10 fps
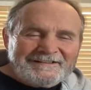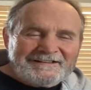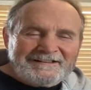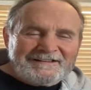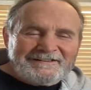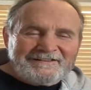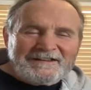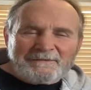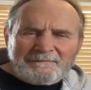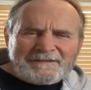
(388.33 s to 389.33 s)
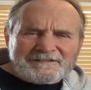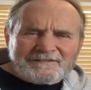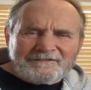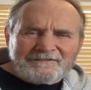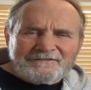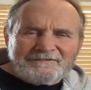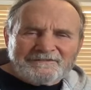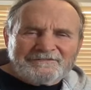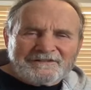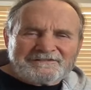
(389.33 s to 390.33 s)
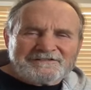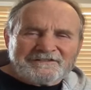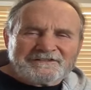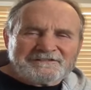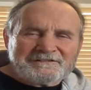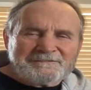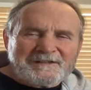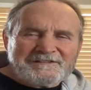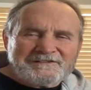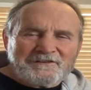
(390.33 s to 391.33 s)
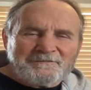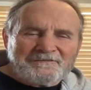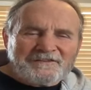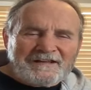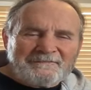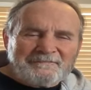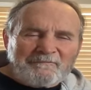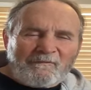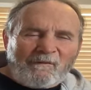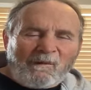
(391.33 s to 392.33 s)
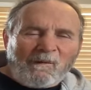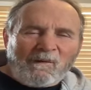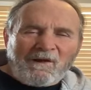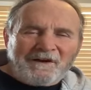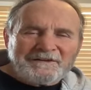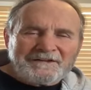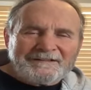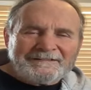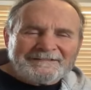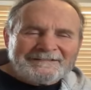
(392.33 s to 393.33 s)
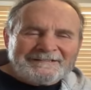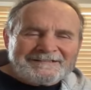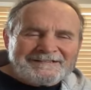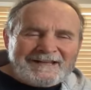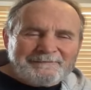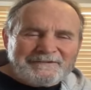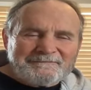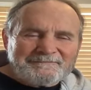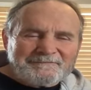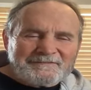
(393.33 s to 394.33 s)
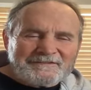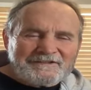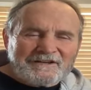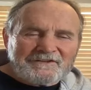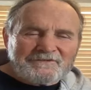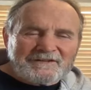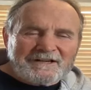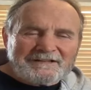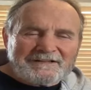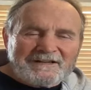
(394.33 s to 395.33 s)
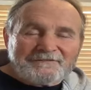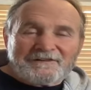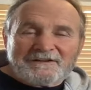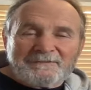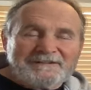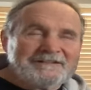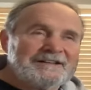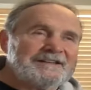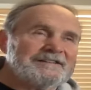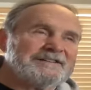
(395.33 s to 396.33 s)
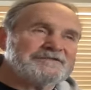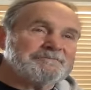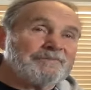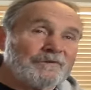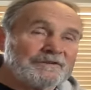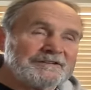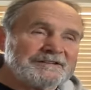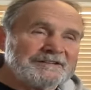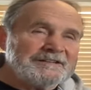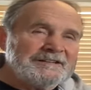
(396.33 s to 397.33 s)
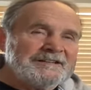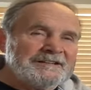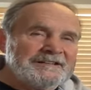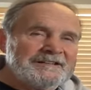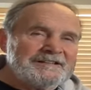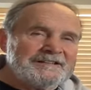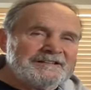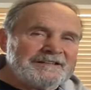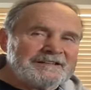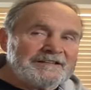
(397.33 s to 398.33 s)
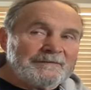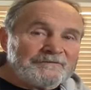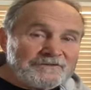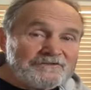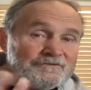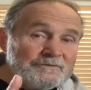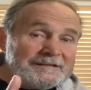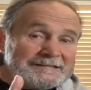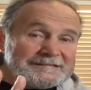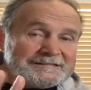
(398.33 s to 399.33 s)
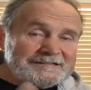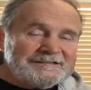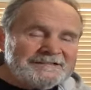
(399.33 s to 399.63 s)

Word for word: yeah, think about Mexico. We've got still got some spaces open for that, and uh, it's happening. I was talking to a guy today, a friend of mine today, lives in Portland, and he'd like to come for two weeks.